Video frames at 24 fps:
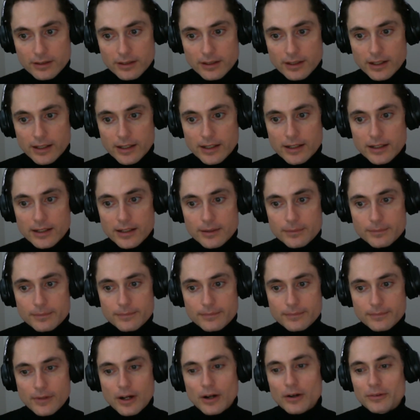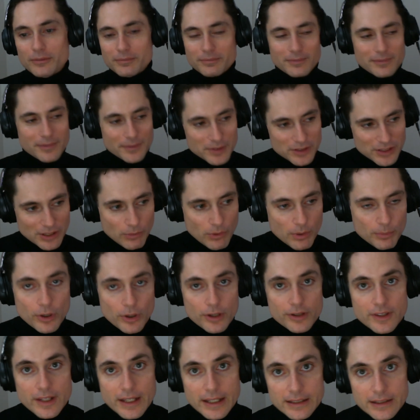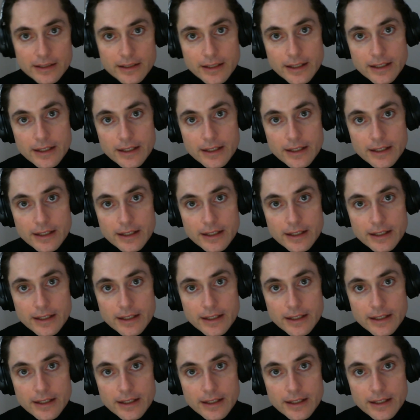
let me say one more thing.